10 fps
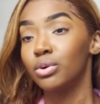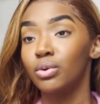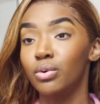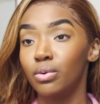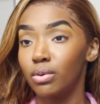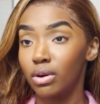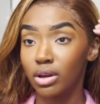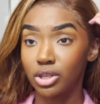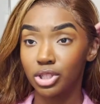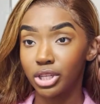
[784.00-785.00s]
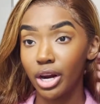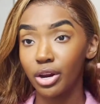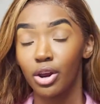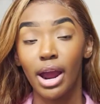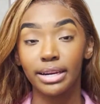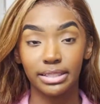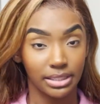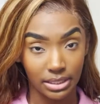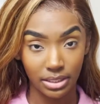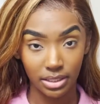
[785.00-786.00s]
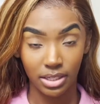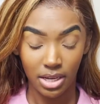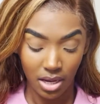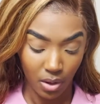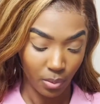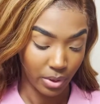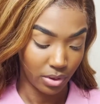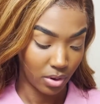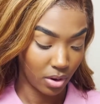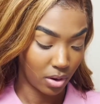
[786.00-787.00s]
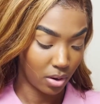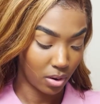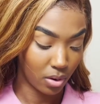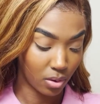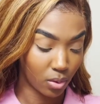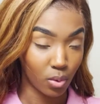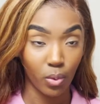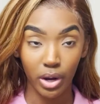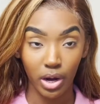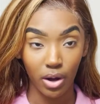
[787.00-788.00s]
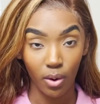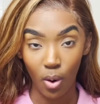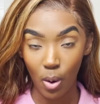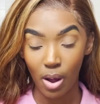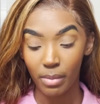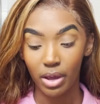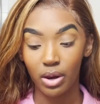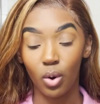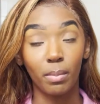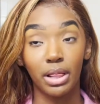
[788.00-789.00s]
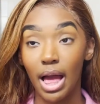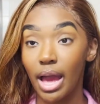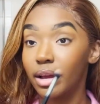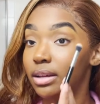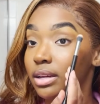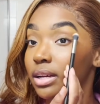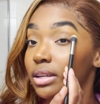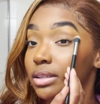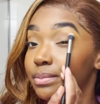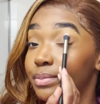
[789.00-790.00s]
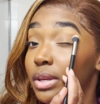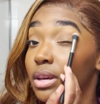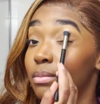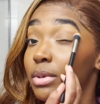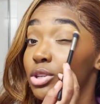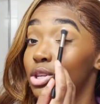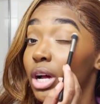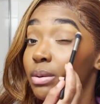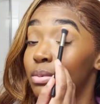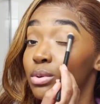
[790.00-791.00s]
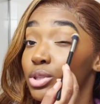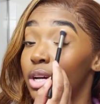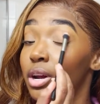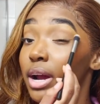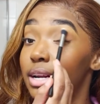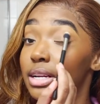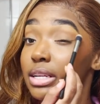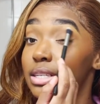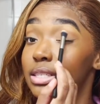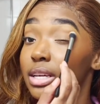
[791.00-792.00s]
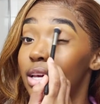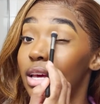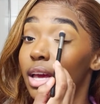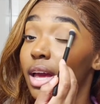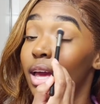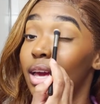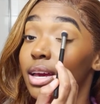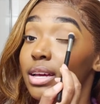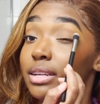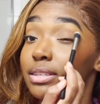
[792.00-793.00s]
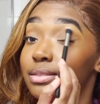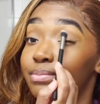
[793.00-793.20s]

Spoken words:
who share your identities, whether you're queer or a woman or Black. Make sure you talk to people who share your identities and